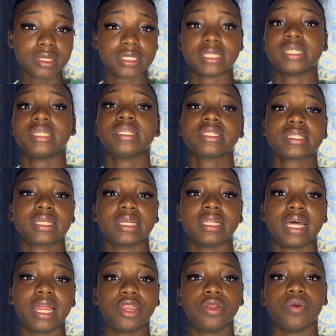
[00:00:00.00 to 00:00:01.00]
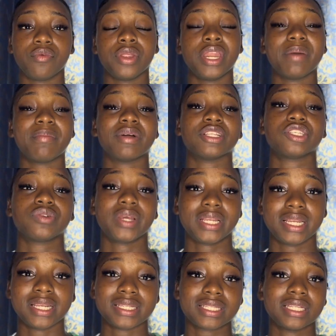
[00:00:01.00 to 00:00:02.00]
seeing the skill, and you
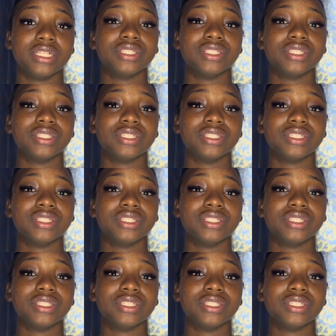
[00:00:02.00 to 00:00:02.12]
redemonstrating the skill